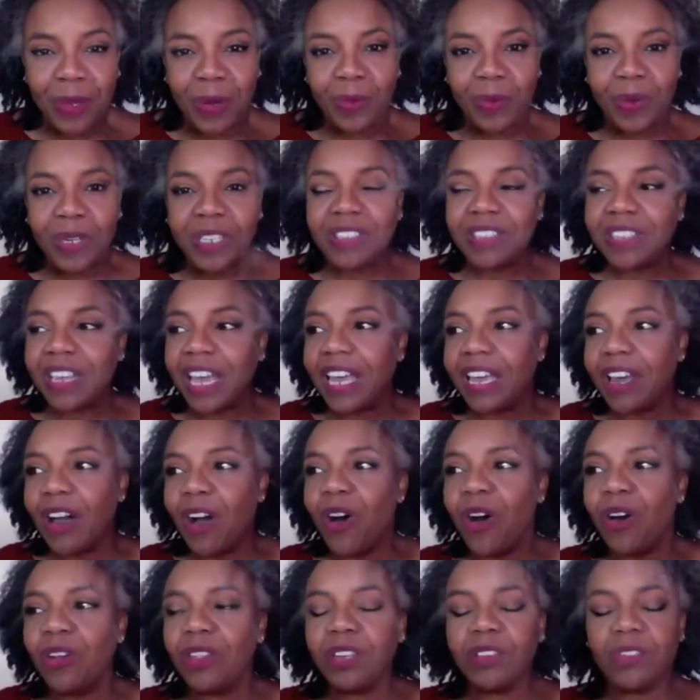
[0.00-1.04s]
We say,
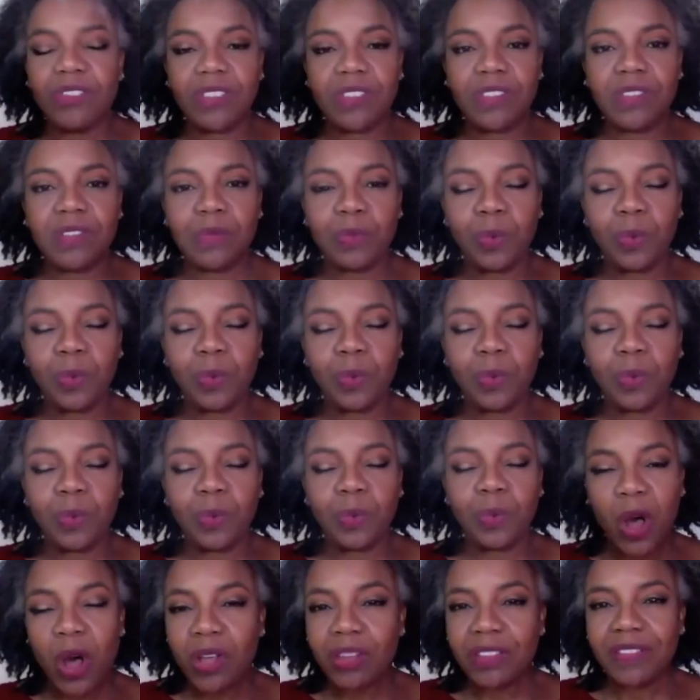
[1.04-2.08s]
oh, they're just swirling
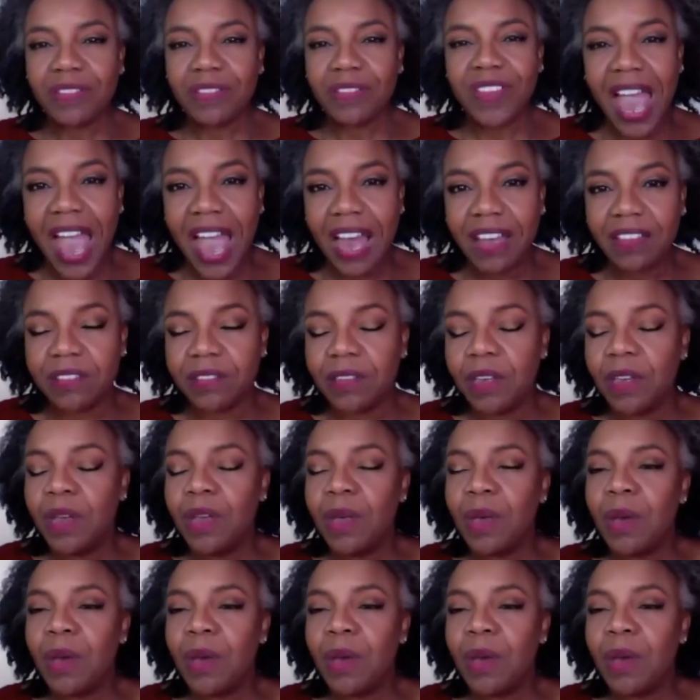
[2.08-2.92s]
balls of gas.